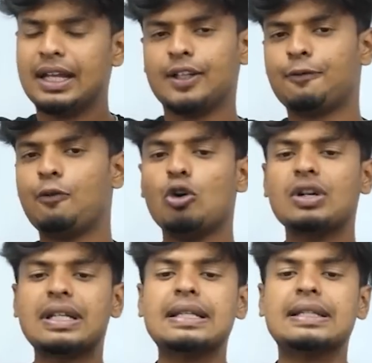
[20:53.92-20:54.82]
The
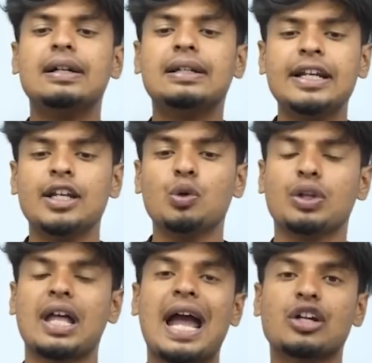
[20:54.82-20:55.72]
force resulting due to
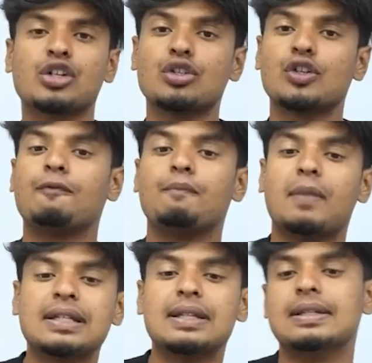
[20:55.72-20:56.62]
the actions of
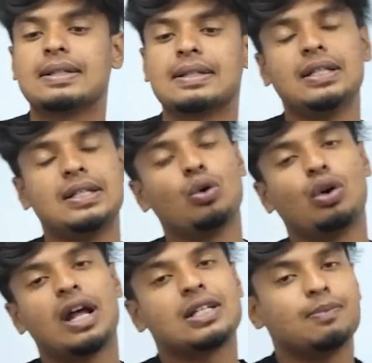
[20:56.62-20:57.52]
muscles is
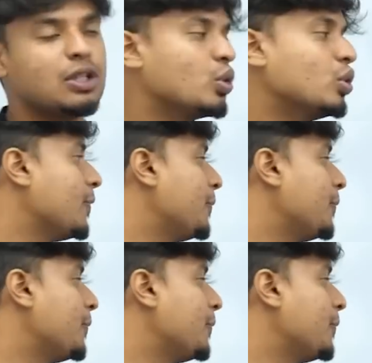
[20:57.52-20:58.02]
known as muscular